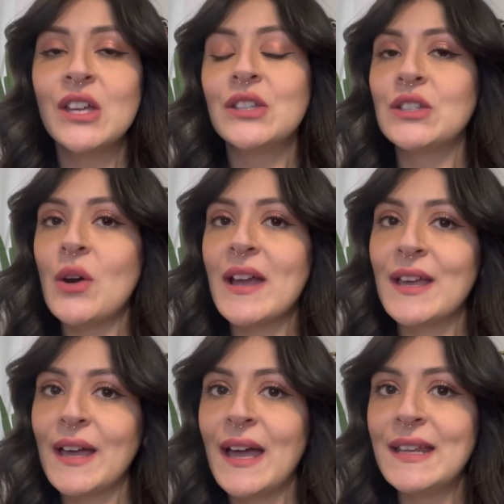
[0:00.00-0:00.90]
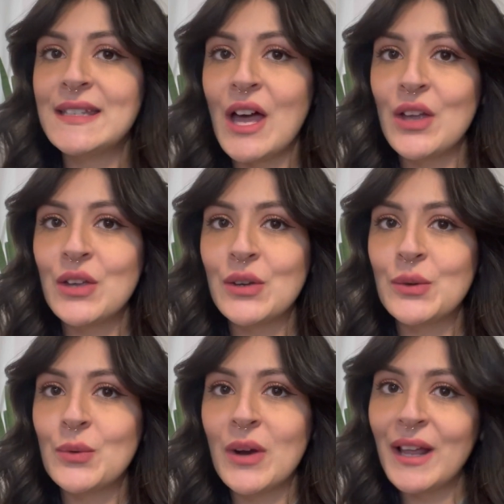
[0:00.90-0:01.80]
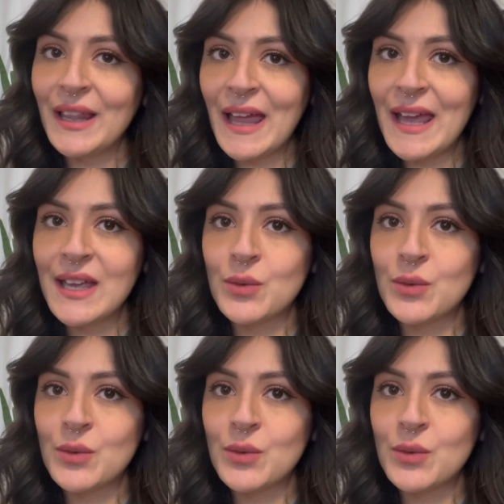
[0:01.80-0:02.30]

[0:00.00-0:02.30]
So I can kind of tell you what I like